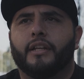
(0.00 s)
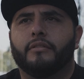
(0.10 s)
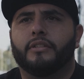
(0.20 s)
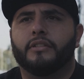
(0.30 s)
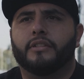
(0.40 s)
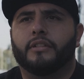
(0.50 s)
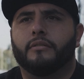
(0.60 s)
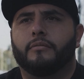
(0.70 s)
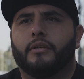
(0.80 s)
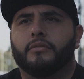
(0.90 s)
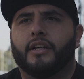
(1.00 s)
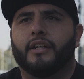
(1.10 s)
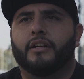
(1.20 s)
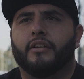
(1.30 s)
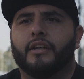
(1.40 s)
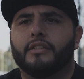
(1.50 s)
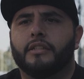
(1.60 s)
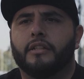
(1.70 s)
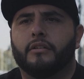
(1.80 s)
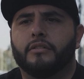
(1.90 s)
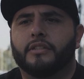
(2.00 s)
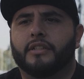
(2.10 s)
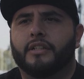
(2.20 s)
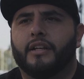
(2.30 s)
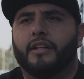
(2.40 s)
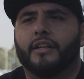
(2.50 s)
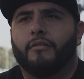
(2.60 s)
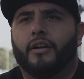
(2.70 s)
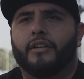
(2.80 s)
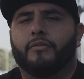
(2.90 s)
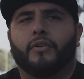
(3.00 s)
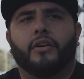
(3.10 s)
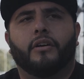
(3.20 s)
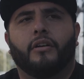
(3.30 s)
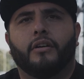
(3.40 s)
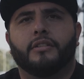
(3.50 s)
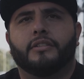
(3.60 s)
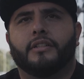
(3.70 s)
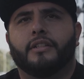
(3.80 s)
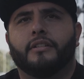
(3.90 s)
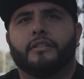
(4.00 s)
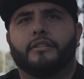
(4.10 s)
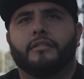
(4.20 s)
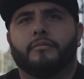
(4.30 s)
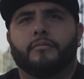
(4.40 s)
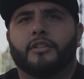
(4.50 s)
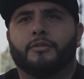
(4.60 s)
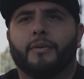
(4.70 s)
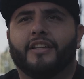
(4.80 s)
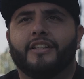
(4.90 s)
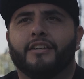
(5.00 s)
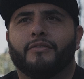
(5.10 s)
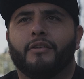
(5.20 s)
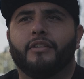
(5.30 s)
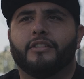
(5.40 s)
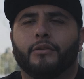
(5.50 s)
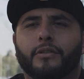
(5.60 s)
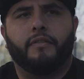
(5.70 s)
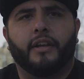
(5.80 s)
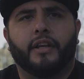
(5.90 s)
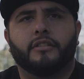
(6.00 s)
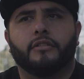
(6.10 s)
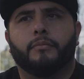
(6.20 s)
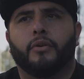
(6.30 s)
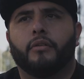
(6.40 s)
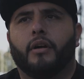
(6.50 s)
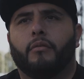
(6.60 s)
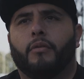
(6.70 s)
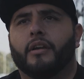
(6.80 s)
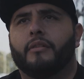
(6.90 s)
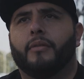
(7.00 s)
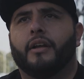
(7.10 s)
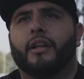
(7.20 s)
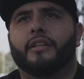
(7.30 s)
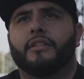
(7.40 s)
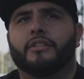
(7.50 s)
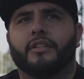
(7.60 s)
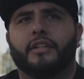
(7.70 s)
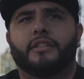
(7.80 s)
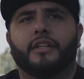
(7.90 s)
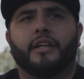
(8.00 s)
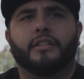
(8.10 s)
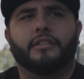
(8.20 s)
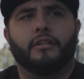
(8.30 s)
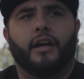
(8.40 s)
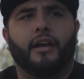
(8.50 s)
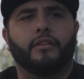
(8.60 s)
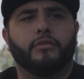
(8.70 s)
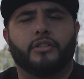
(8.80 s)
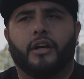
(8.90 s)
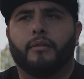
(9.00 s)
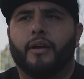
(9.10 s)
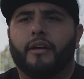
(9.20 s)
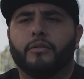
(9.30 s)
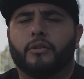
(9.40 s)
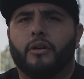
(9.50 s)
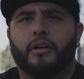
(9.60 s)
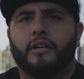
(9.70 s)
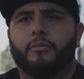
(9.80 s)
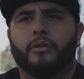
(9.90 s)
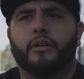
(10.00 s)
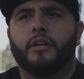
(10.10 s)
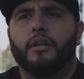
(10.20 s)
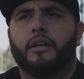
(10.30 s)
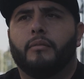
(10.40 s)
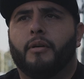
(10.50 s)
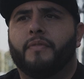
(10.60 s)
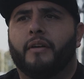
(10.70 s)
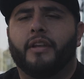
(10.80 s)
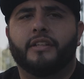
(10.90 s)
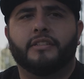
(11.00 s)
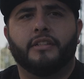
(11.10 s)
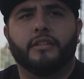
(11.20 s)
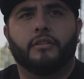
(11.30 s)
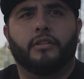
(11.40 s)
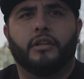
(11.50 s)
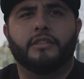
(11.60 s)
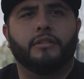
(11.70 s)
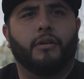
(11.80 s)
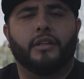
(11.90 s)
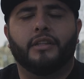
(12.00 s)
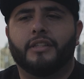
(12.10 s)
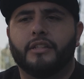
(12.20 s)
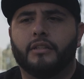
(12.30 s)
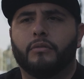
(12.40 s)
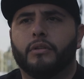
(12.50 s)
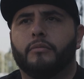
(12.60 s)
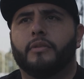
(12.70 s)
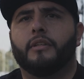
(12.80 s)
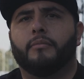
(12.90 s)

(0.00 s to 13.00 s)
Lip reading: It was kind of crazy, it's kind of like walking in front of cars and then expecting different results. Finally got to the point where I'm walking by these train tracks. So I had no job, I have no car anymore. My family doesn't want nothing to do with me.